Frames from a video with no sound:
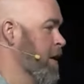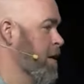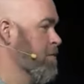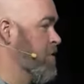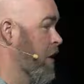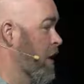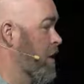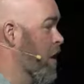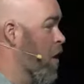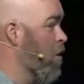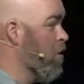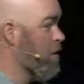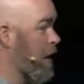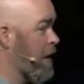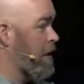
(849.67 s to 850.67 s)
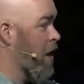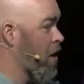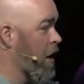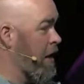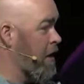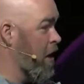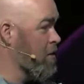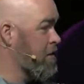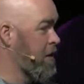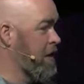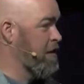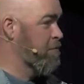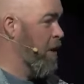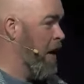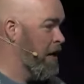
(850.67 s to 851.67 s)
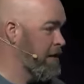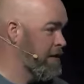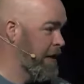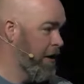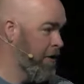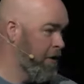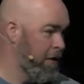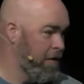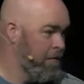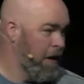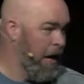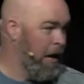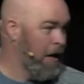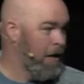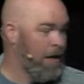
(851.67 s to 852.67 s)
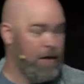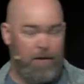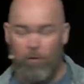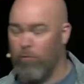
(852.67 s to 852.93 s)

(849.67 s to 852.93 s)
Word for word: so they go, they go, he goes to this monastery, and the